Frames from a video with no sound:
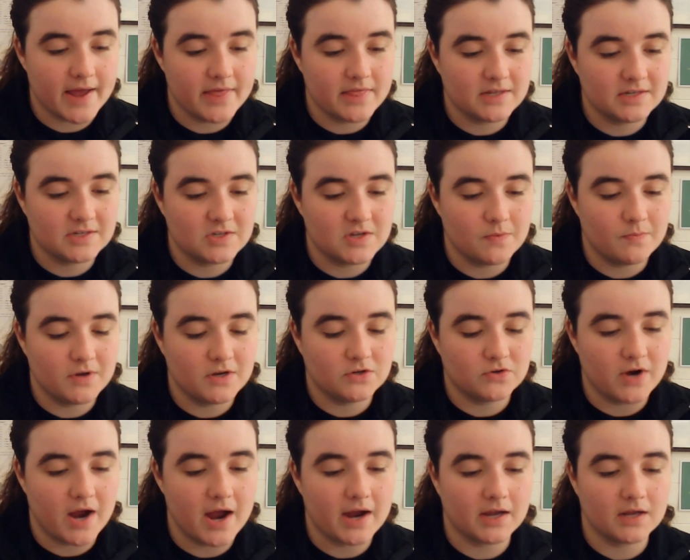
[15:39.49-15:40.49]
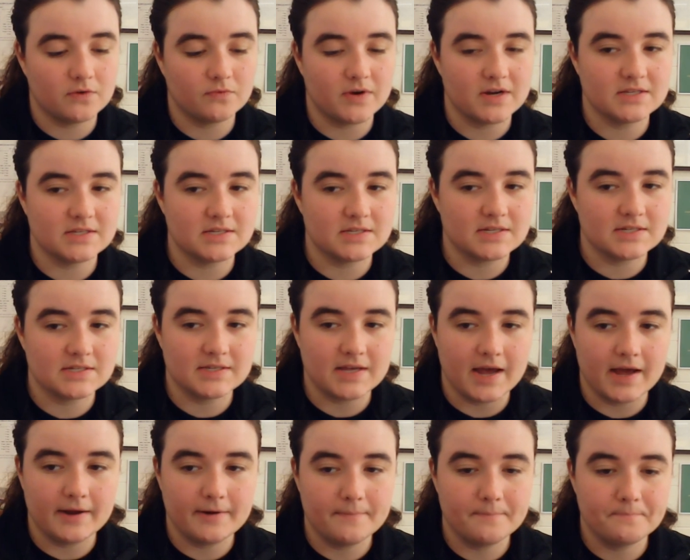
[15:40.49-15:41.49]
and the sleeping dragon raises its
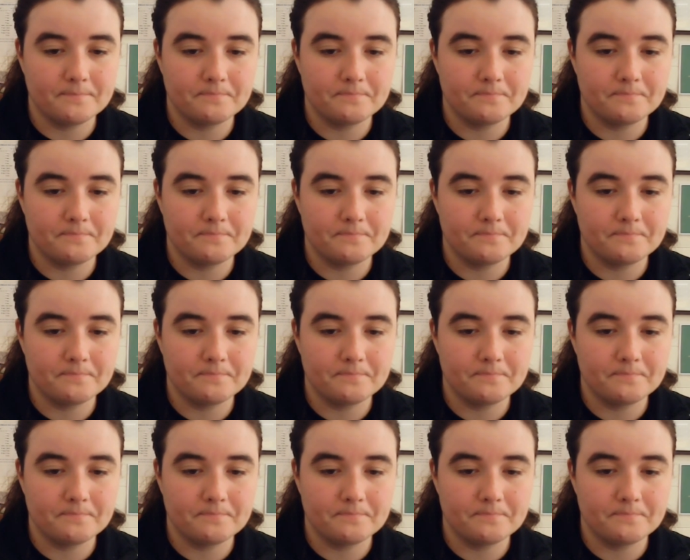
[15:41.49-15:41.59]
head.